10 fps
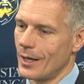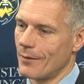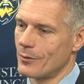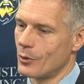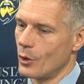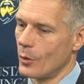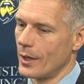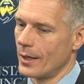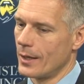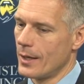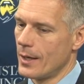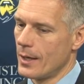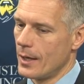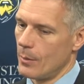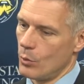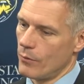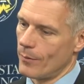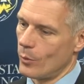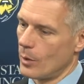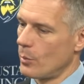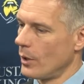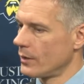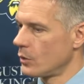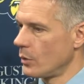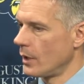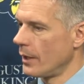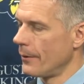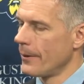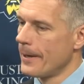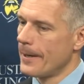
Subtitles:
you have to go in and move from one place to another.